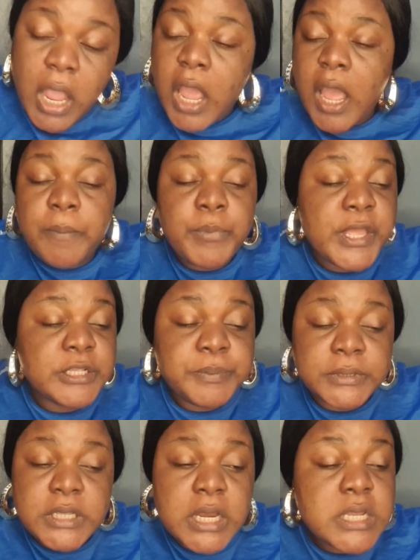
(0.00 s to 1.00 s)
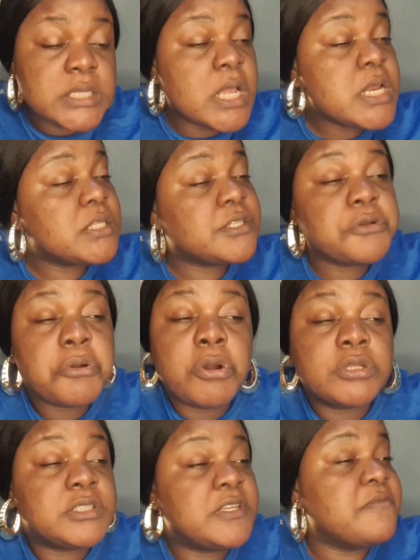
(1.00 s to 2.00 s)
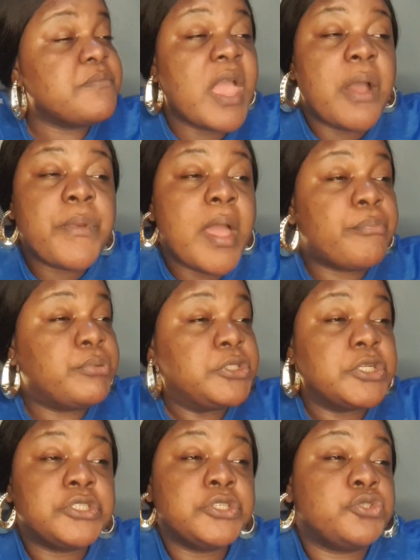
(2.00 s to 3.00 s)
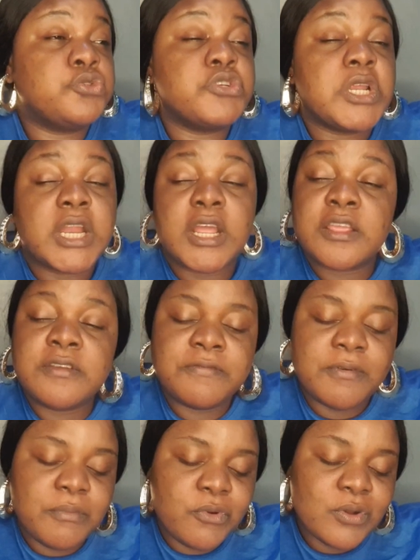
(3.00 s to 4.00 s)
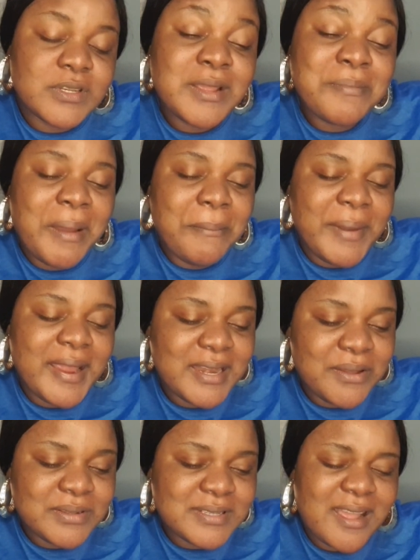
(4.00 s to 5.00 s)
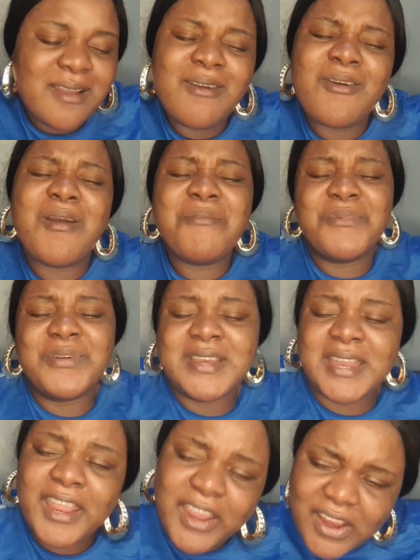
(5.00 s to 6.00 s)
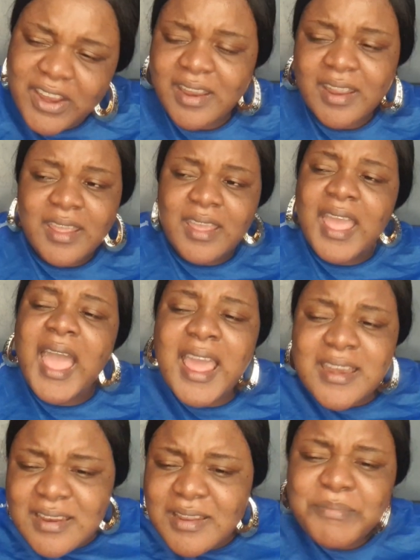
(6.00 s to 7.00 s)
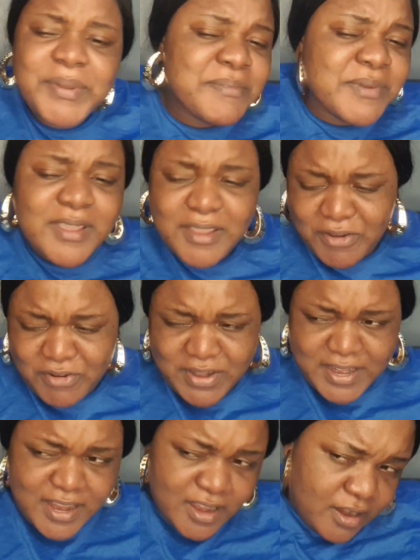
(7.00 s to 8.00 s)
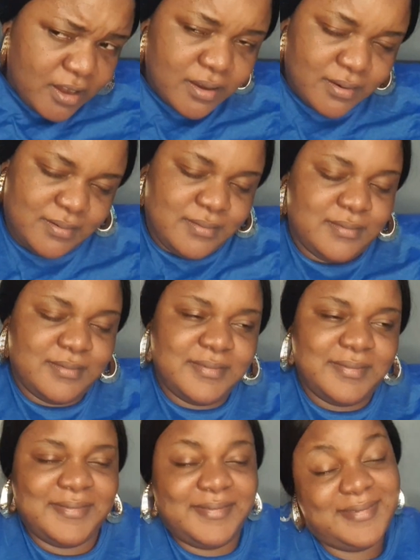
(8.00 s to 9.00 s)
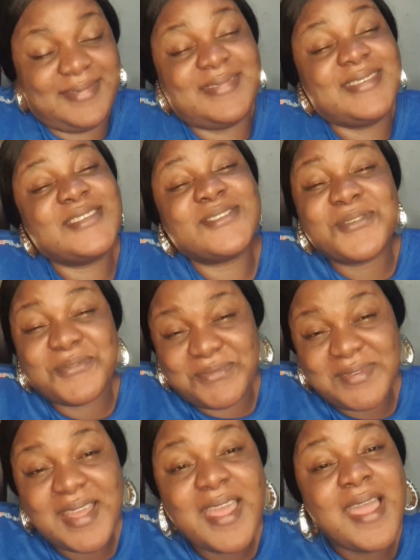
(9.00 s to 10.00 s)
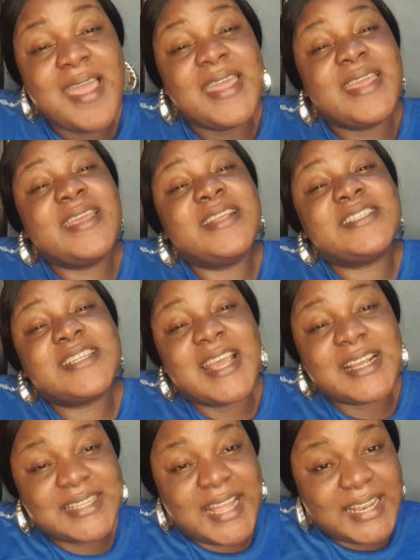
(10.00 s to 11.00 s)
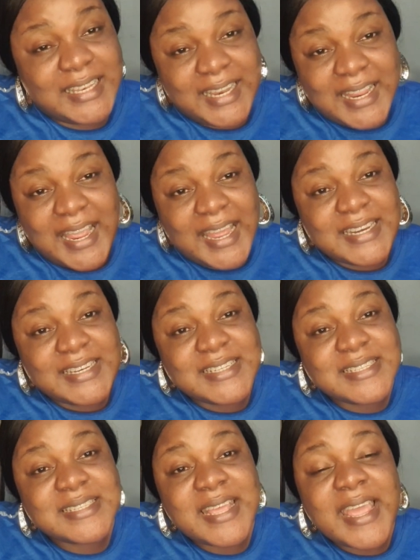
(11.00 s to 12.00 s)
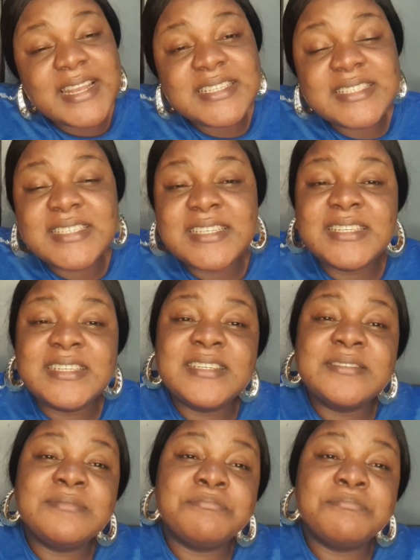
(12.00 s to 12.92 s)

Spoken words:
I'm not expecting anything God give me. I will appreciate it. Children are gift from God. In my mind, I was like, come on, nigga, I need a baby girl, nigga. So he checked that day and he said the